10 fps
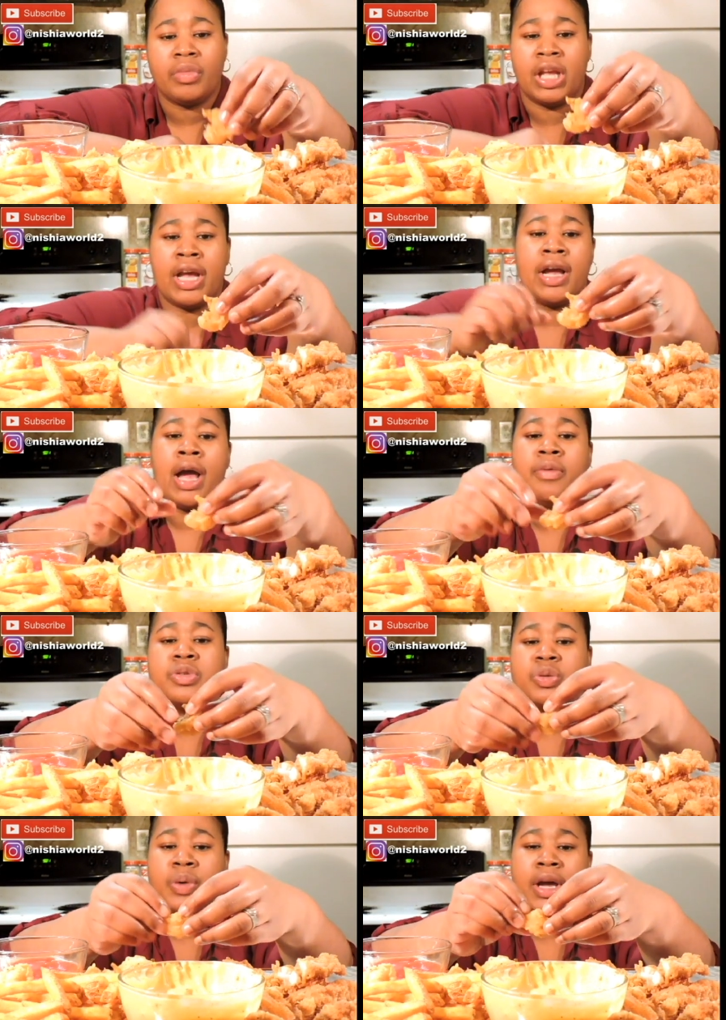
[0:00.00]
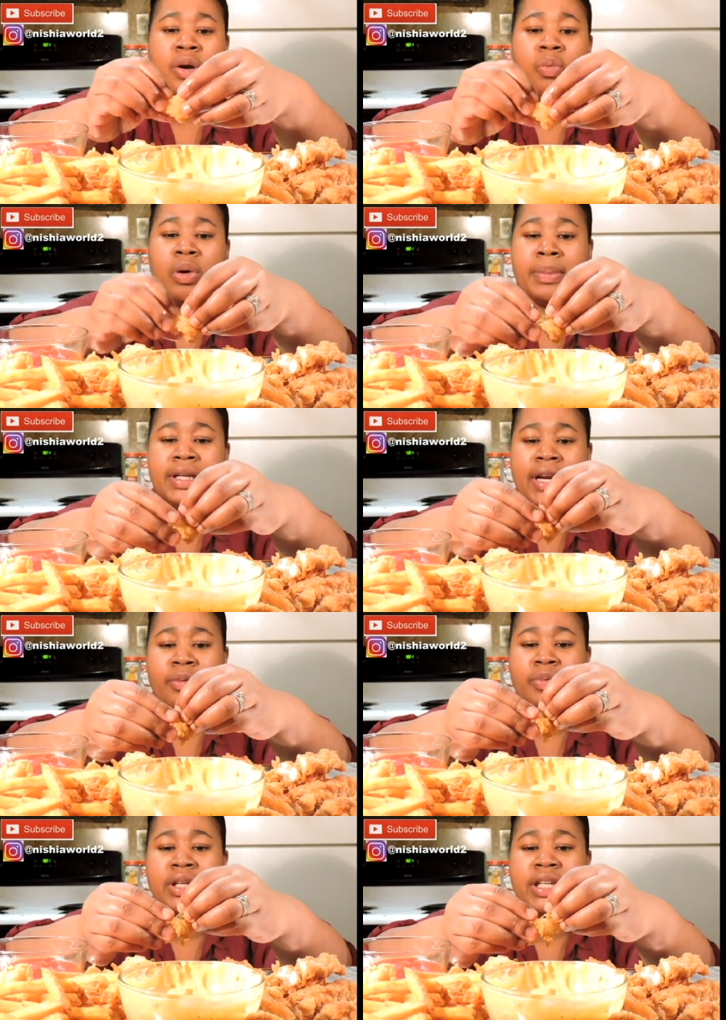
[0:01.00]
I was around a woman that I
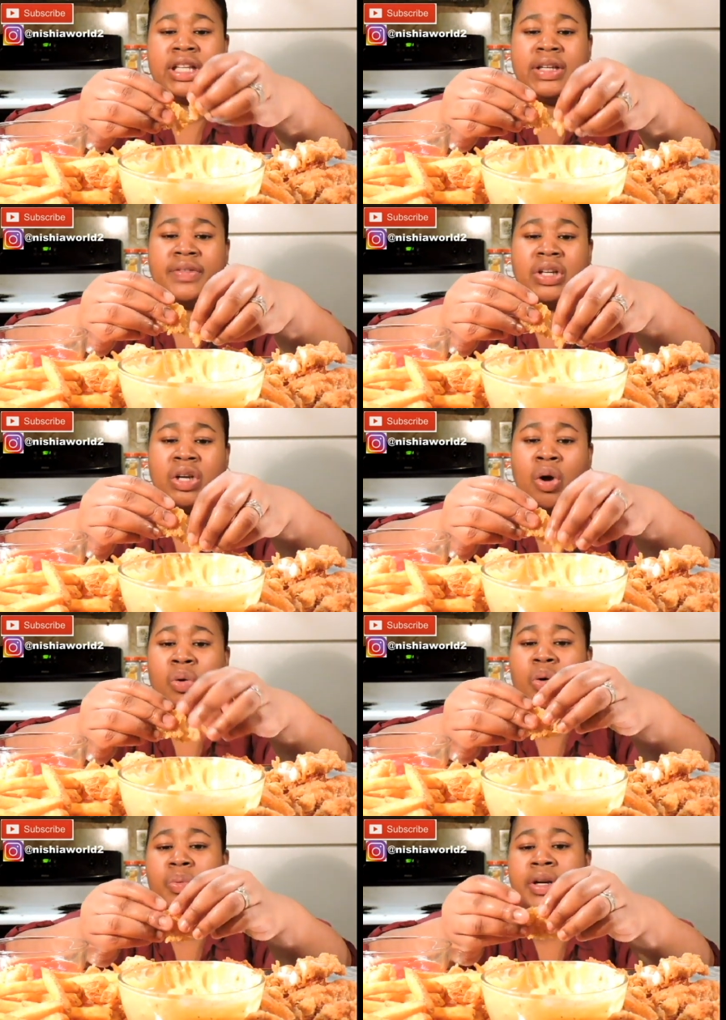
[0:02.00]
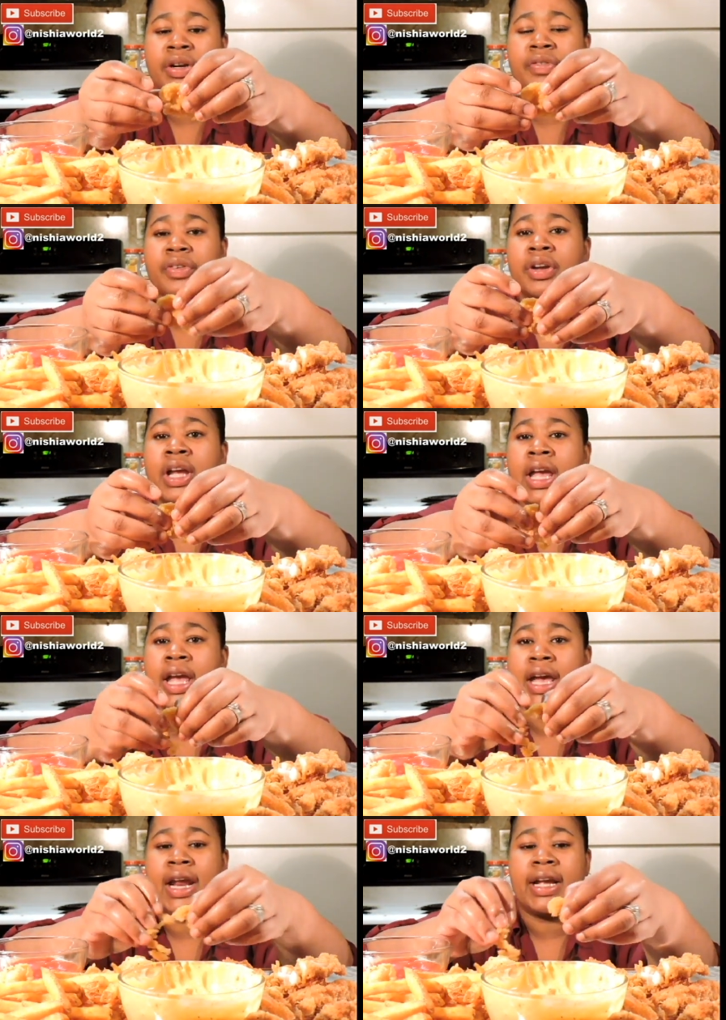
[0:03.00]
really didn't even know or whatever
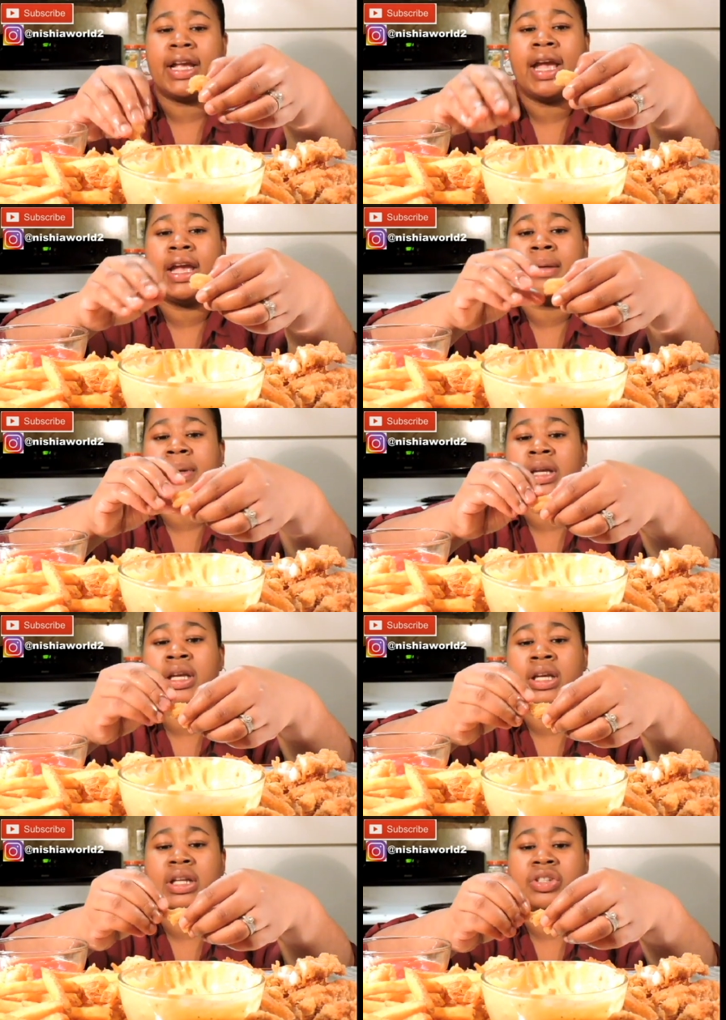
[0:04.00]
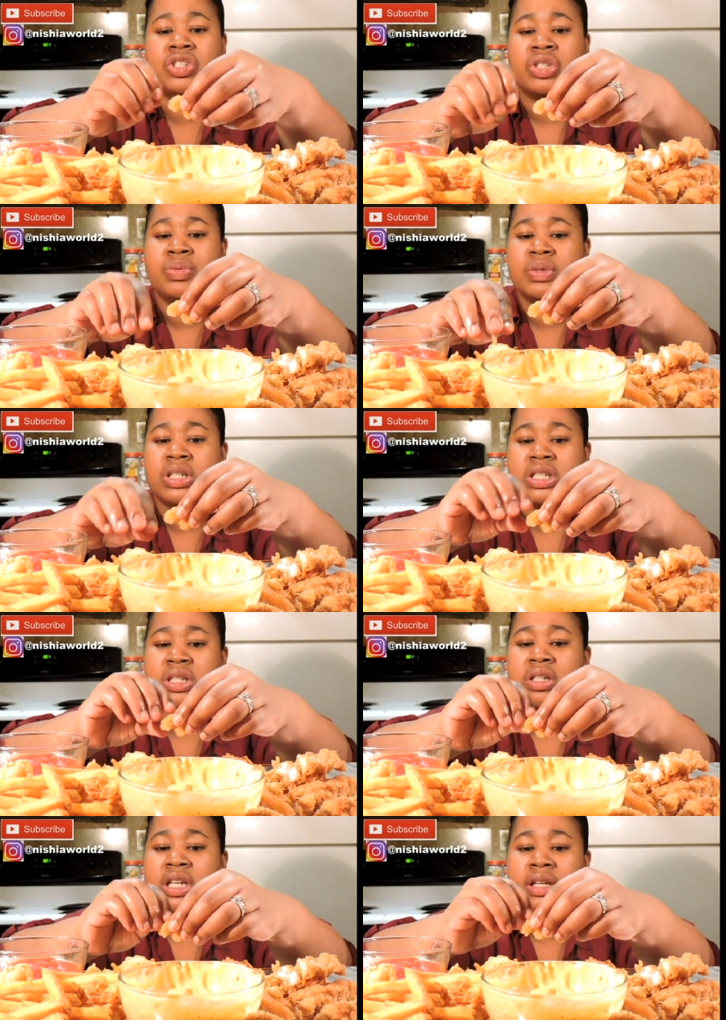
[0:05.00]
and I came in and she was
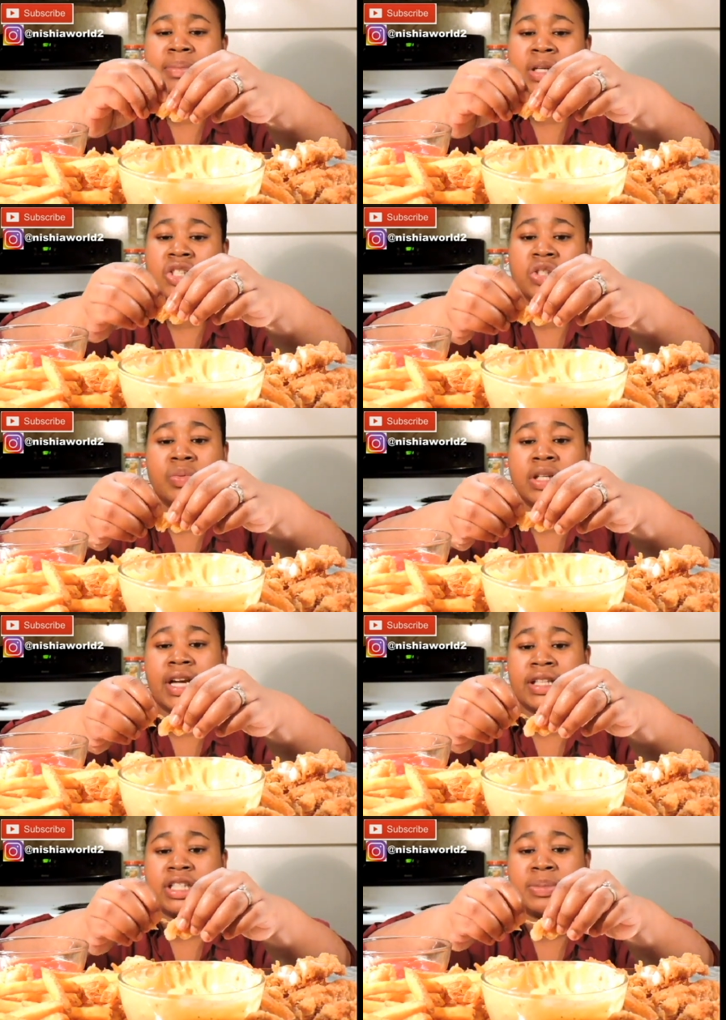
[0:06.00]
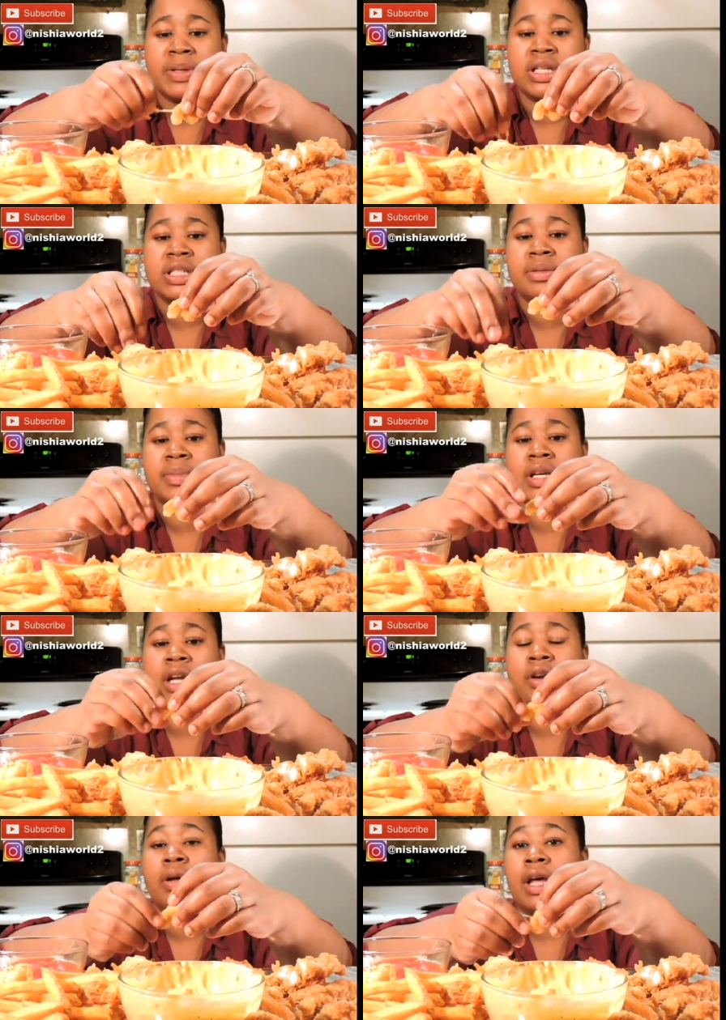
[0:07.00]
just looking at me and she really got to speaking to me and
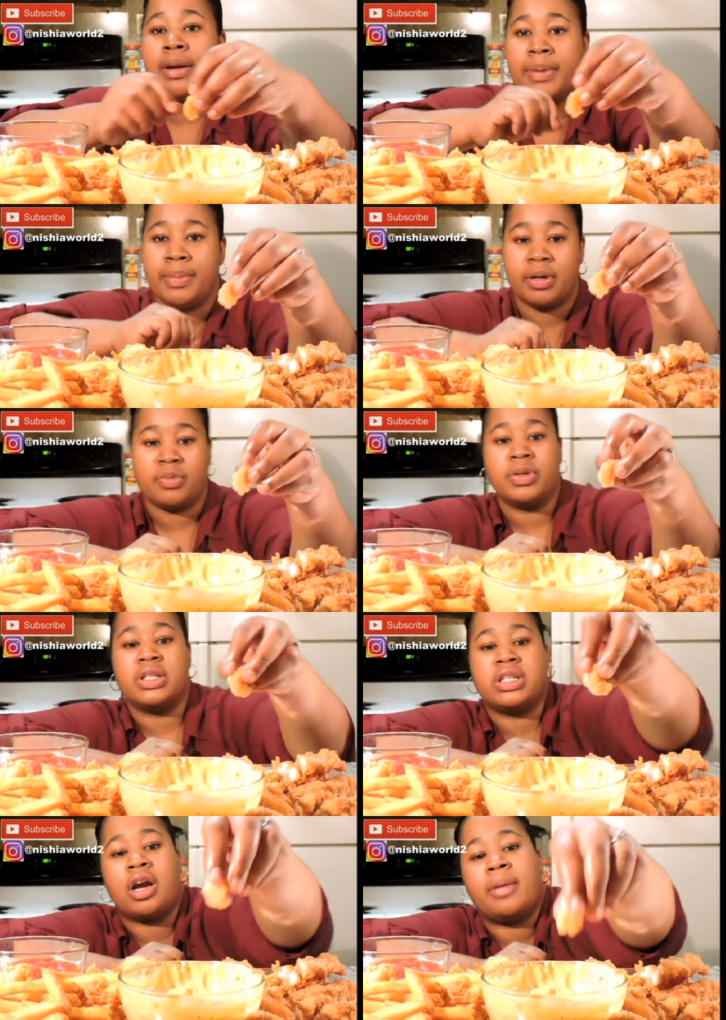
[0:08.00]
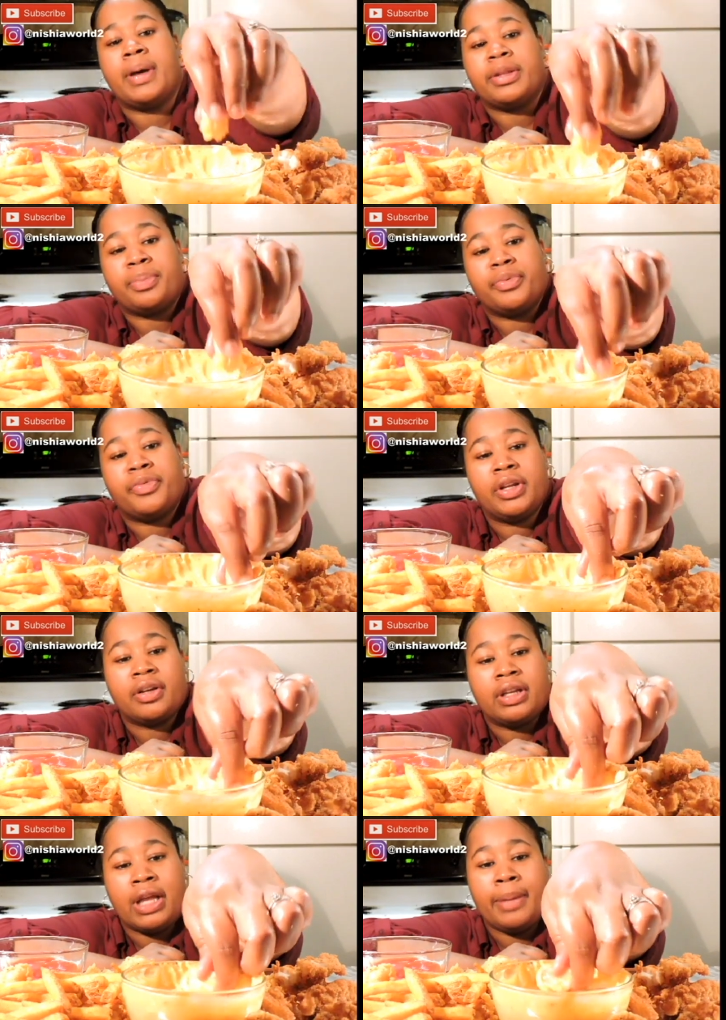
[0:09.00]
I know a lot of people don't really talk about the
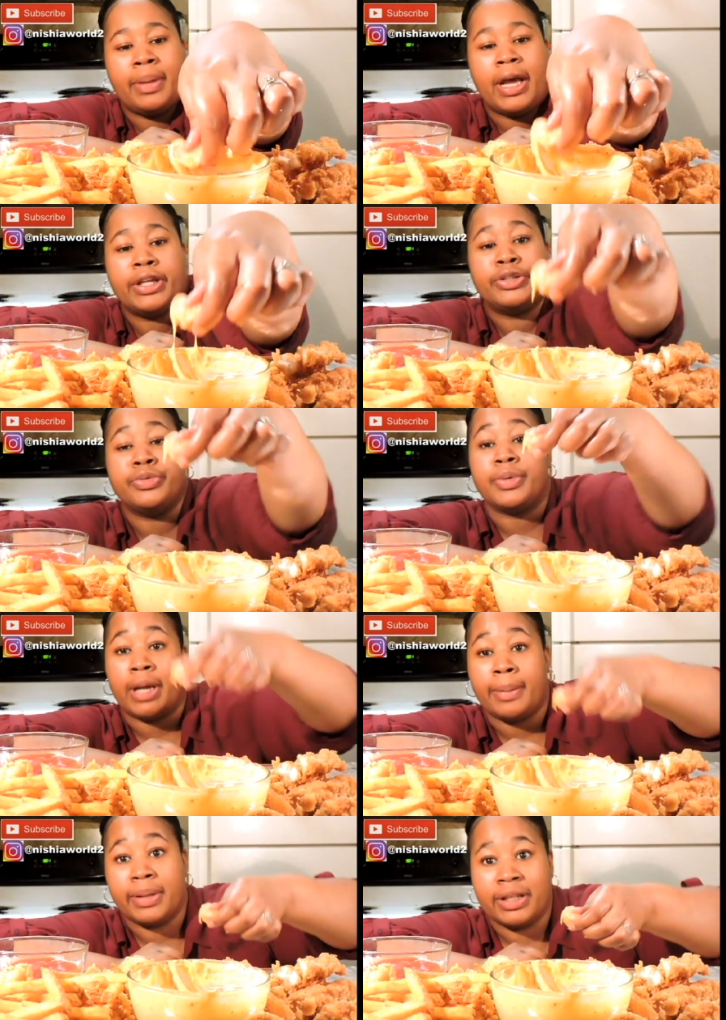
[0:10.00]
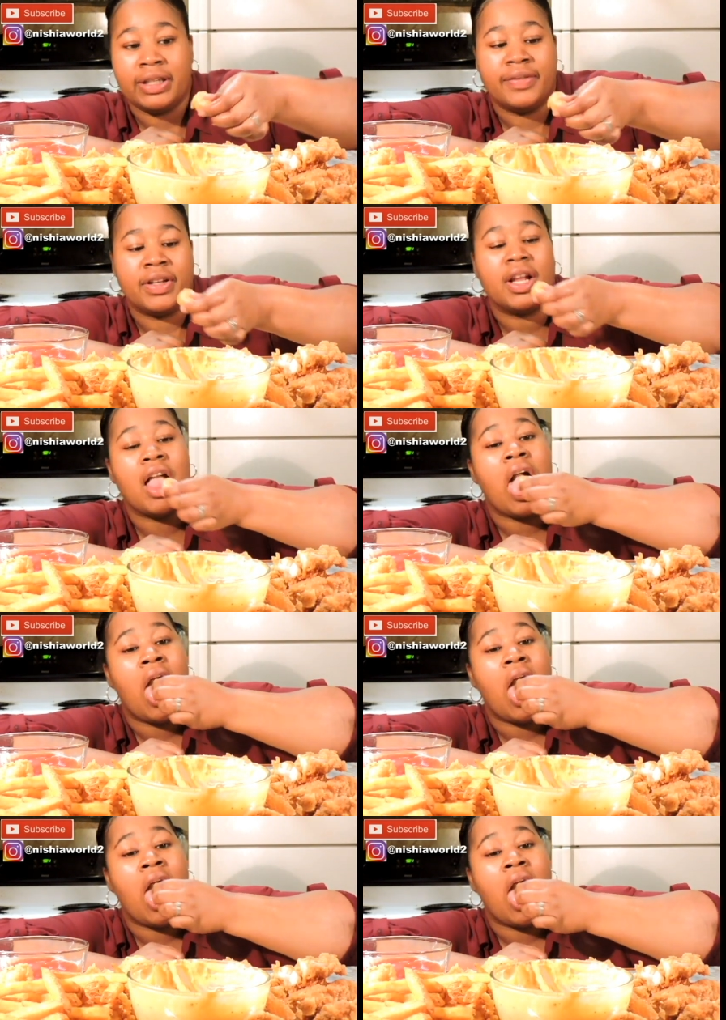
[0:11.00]
prophetic a lot, but I do and I believe in it.